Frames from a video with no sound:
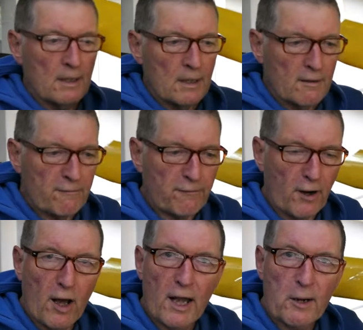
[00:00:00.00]

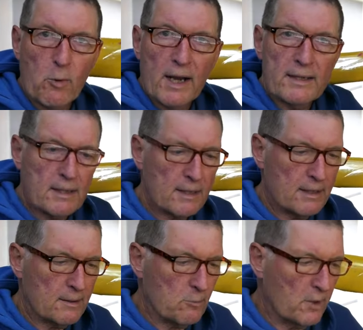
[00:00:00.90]
Flying weight
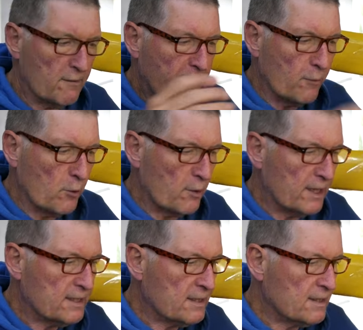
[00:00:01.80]
with a
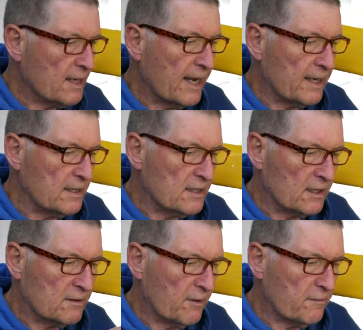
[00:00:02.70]
4S
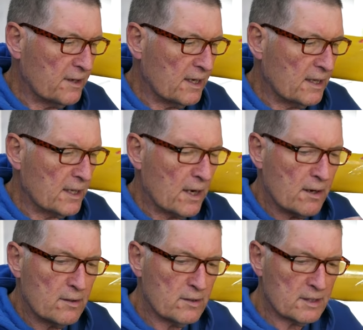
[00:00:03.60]
18650 in the
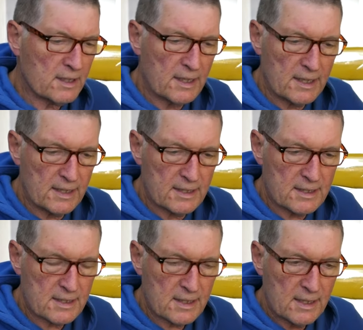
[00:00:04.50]
nose
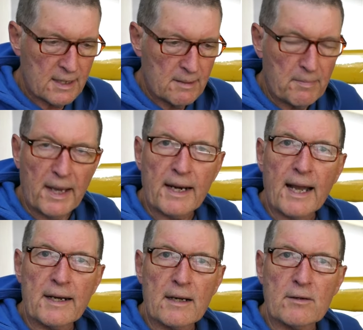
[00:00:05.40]
is about
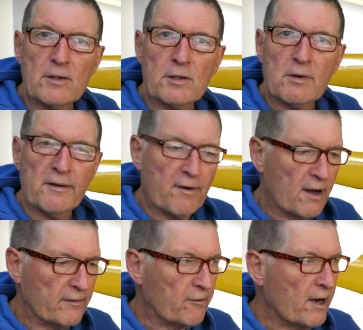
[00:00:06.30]

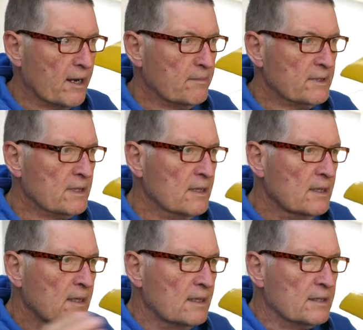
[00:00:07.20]
825 grams.
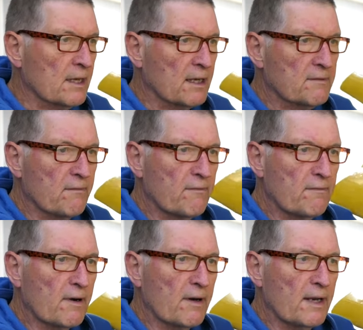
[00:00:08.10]
So it's
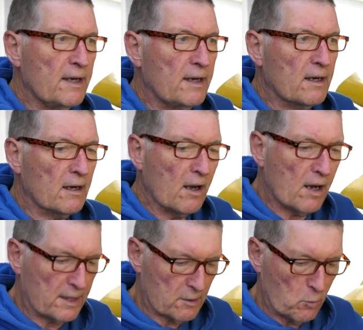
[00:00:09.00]
very
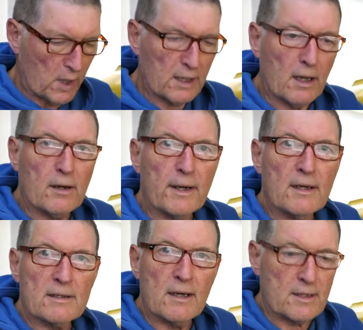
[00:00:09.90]
light wing
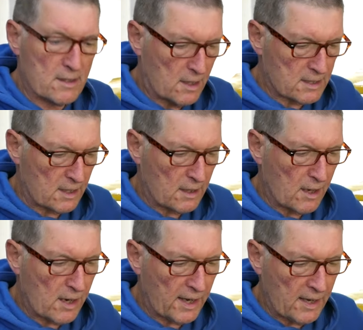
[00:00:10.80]
loading, so it's nice and
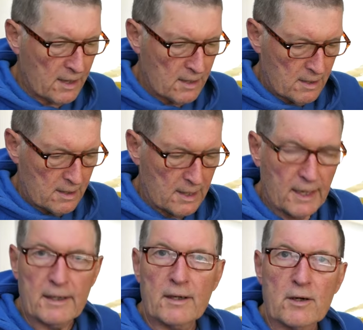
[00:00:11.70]
glidey
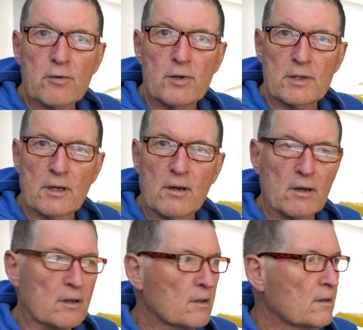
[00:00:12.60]
and can cruise
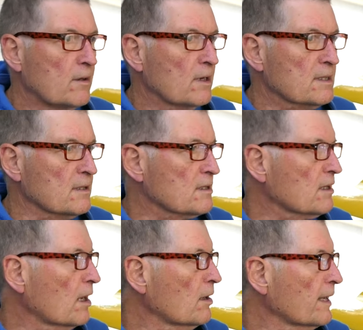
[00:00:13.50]
along nice and
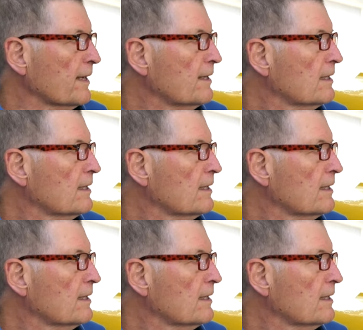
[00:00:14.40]
slowly.